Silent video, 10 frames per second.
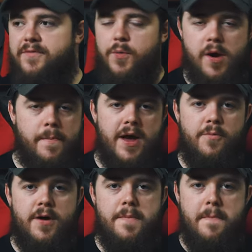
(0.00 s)
If you were to
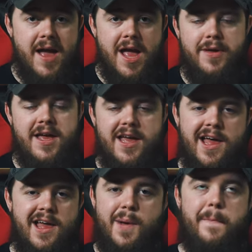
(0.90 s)
pick one, maybe,
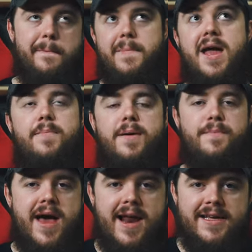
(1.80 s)
maybe
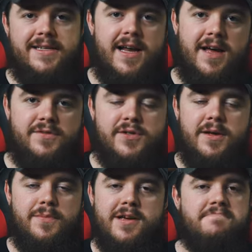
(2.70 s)
badass knives or
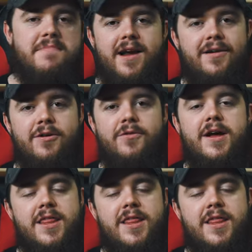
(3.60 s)
something. I don't know.